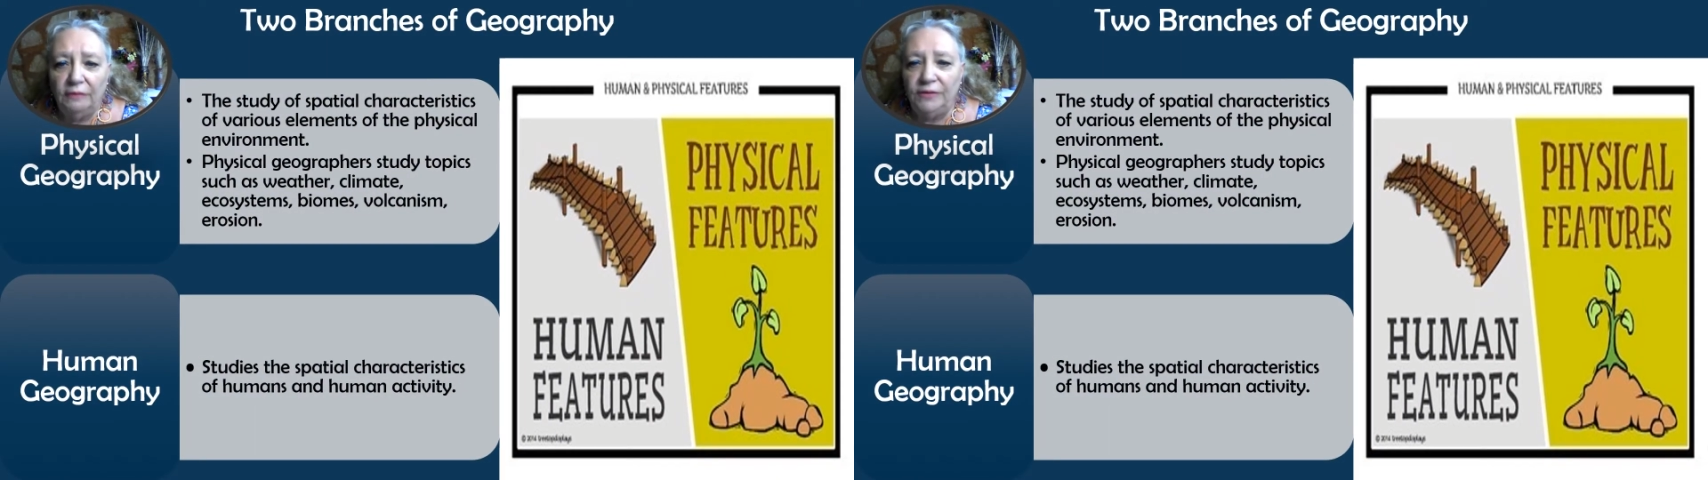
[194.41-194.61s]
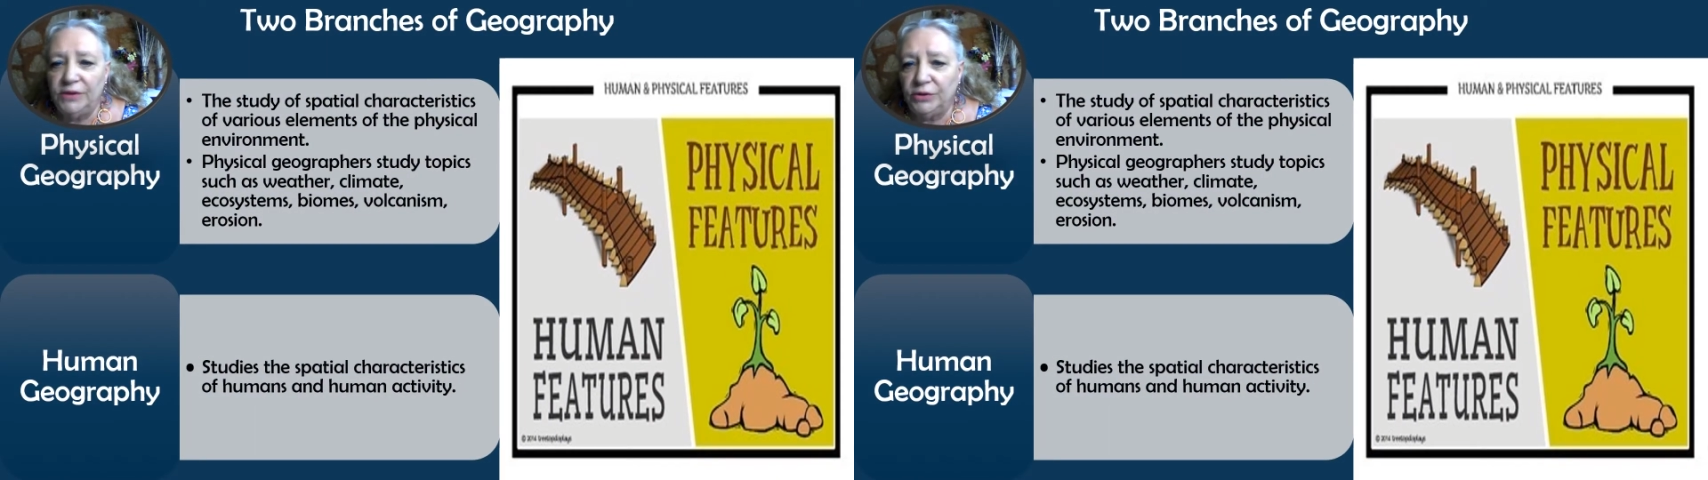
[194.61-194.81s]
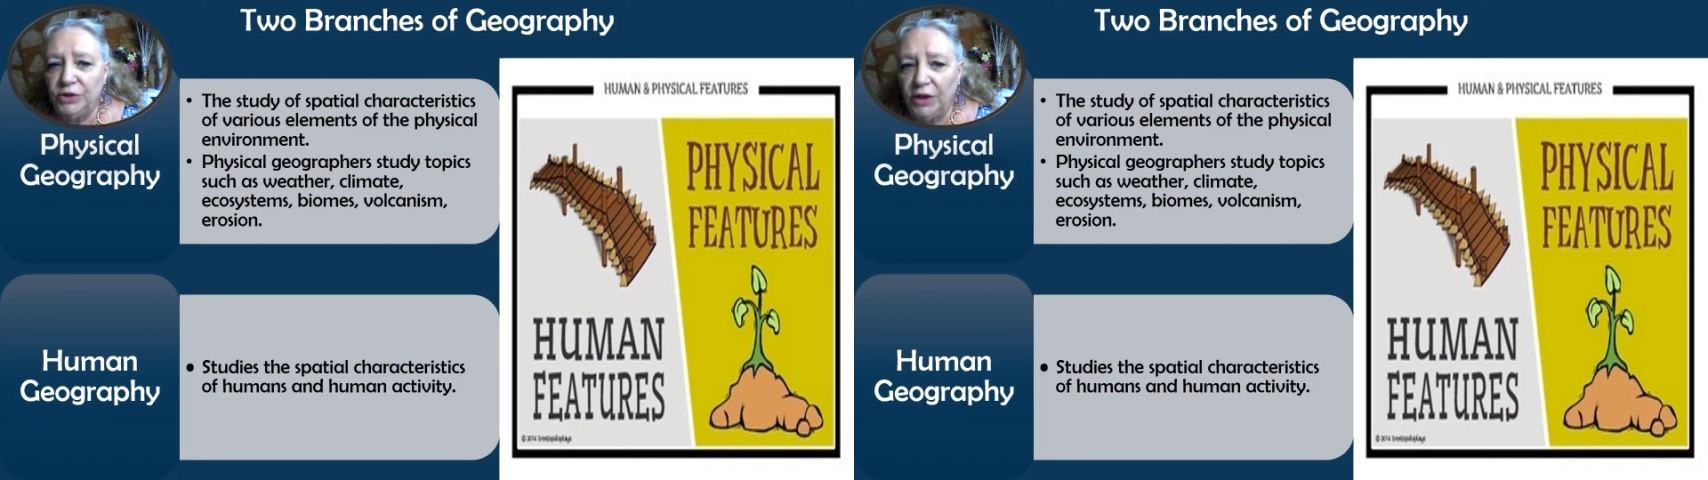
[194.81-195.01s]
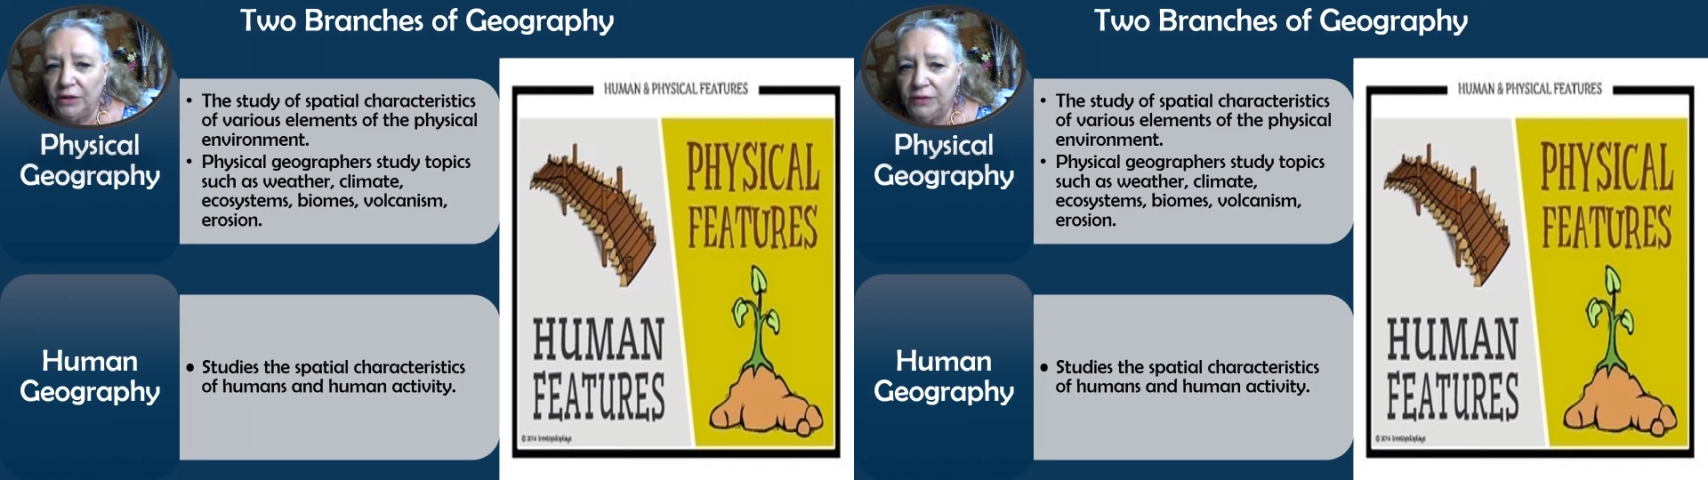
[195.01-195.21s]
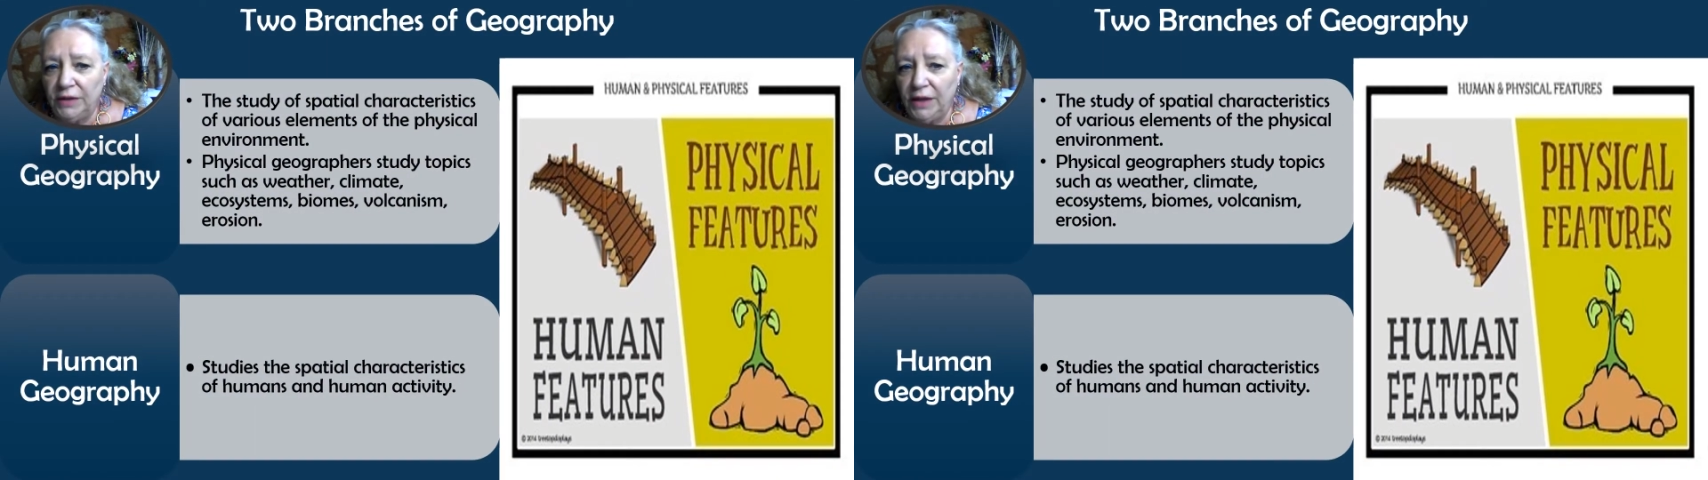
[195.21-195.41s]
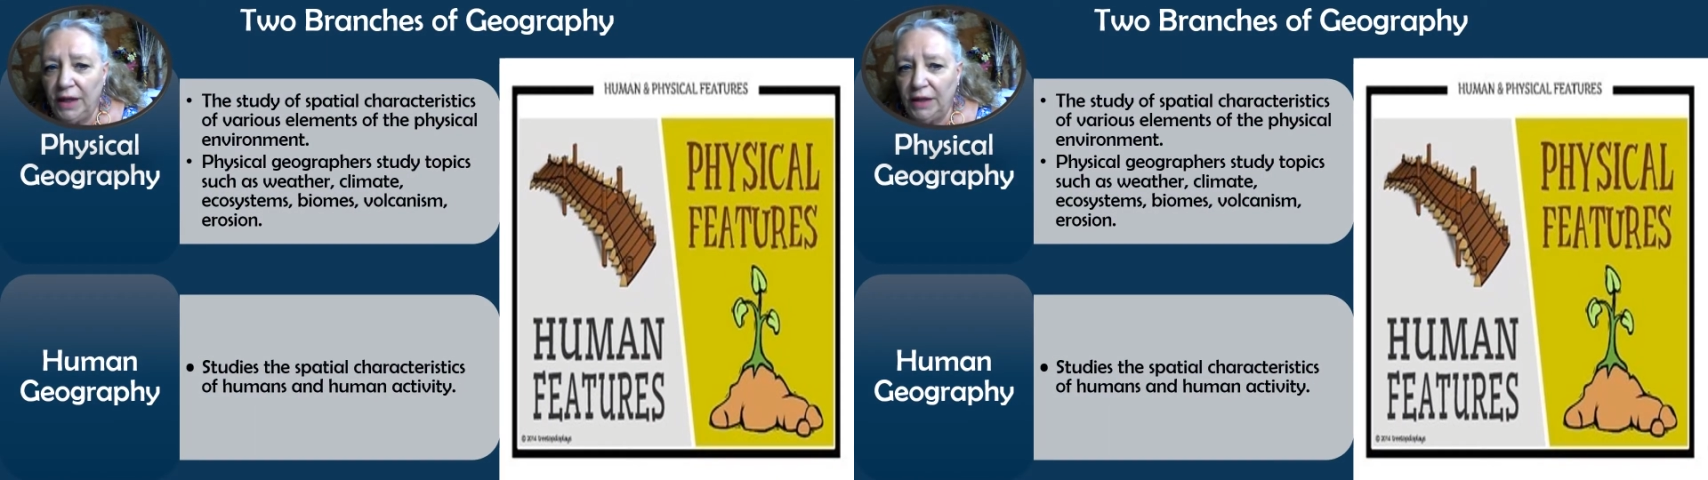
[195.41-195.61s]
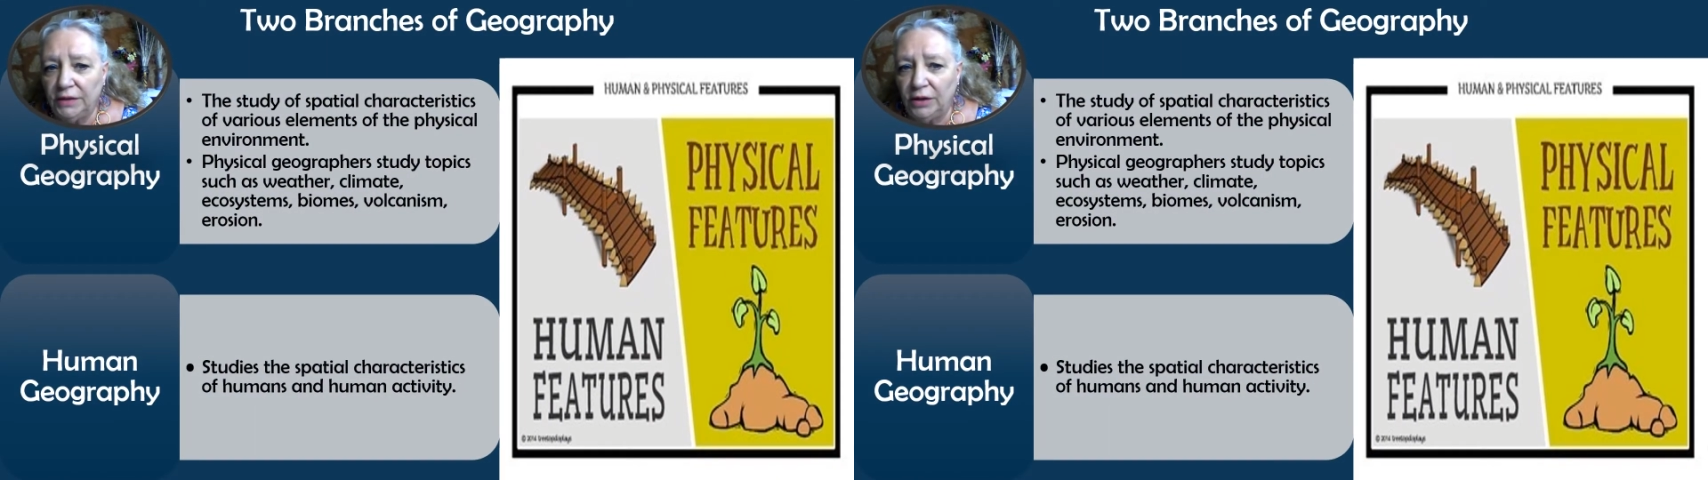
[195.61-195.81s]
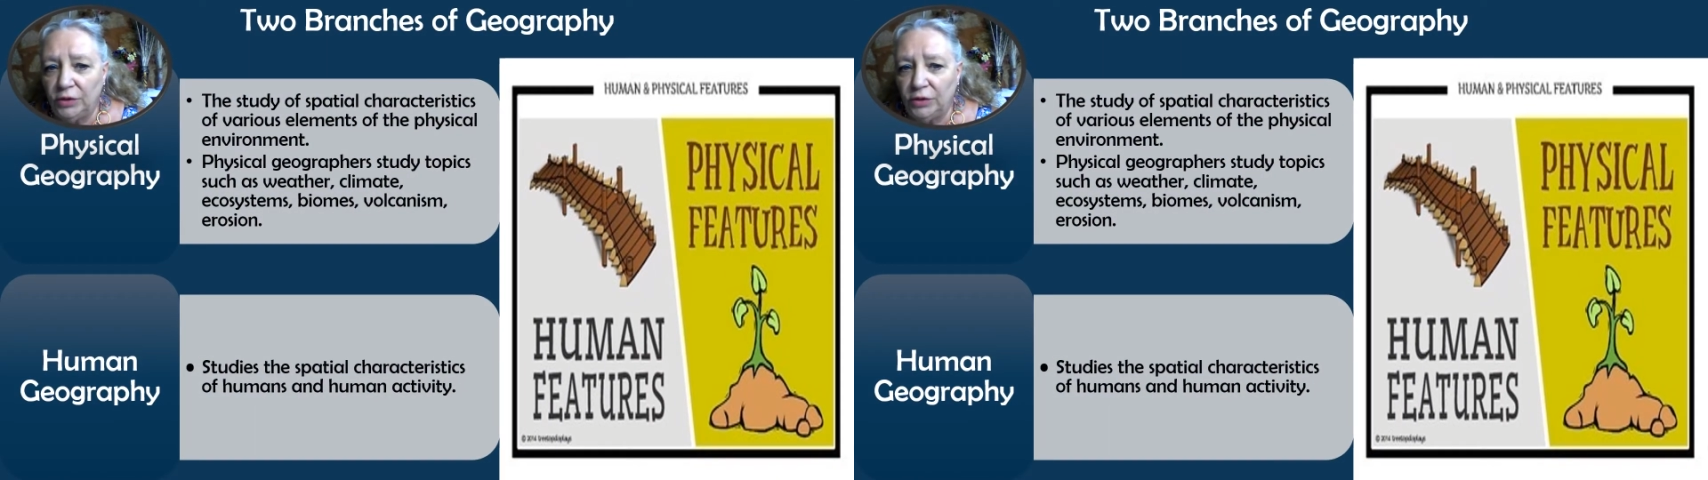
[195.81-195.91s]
physical geography and